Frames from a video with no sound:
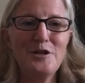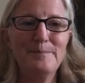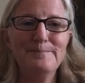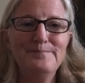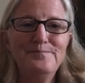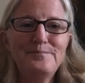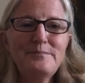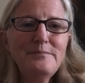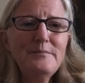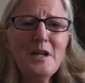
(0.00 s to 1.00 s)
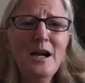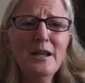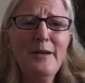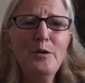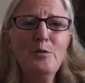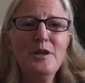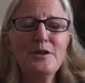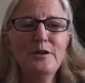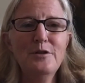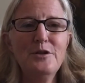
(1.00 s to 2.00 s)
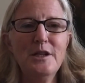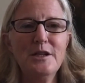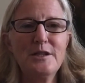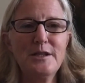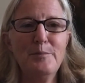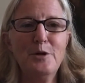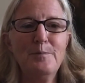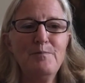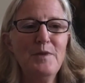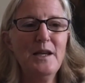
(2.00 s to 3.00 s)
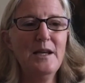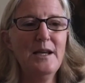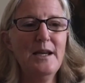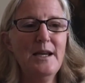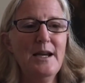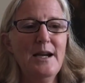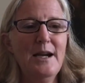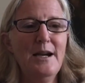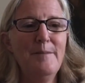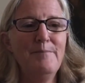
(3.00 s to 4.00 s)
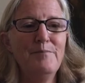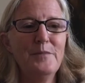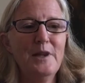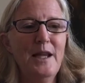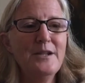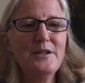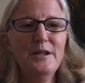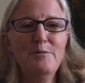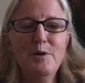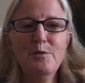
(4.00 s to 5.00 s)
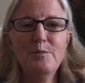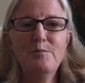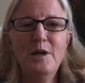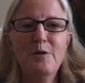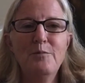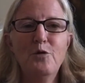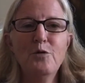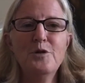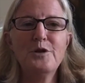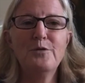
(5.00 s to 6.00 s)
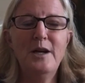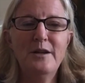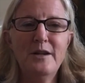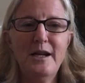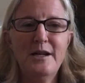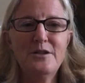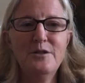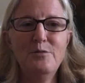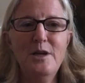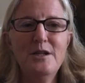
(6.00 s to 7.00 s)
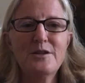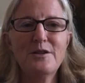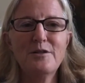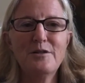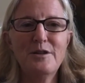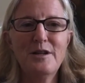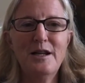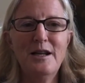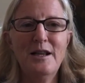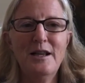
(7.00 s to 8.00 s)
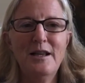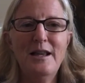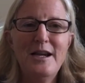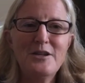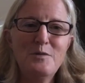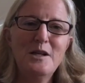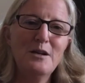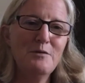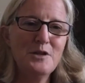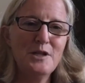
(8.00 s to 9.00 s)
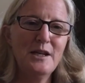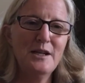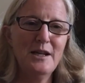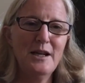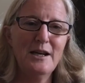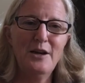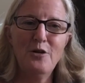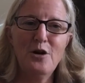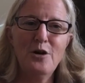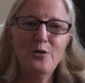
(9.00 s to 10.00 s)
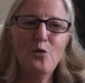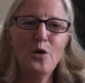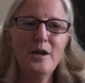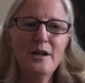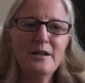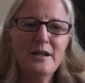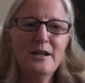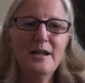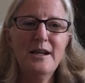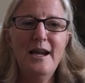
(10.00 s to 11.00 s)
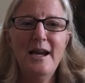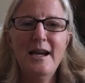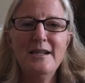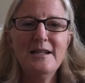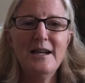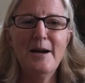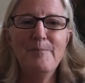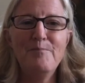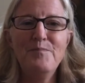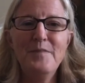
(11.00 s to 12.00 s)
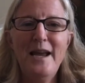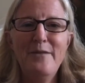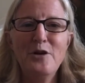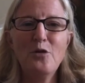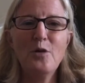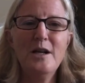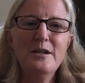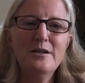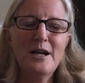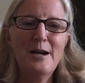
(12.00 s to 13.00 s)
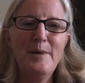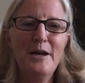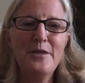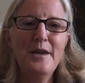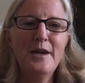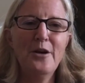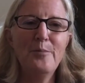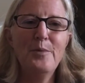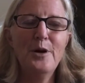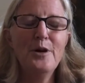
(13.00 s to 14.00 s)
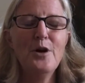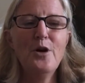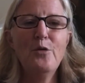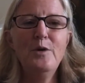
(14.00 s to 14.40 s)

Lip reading: awesome. I love it when the solution is simple. Lastly, we were, cruising around the last 2 weeks. So last week I was in Gerhardt, Oregon, and having a great time out there. But